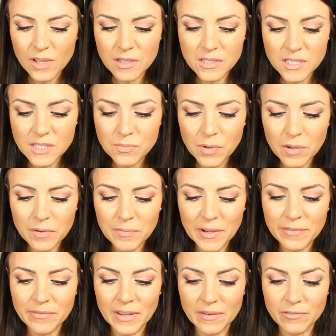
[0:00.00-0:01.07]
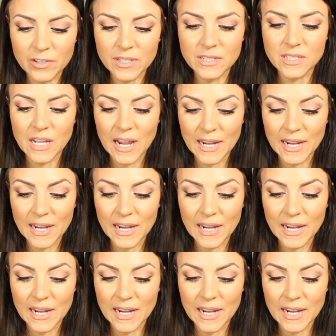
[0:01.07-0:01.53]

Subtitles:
This is probably my favorite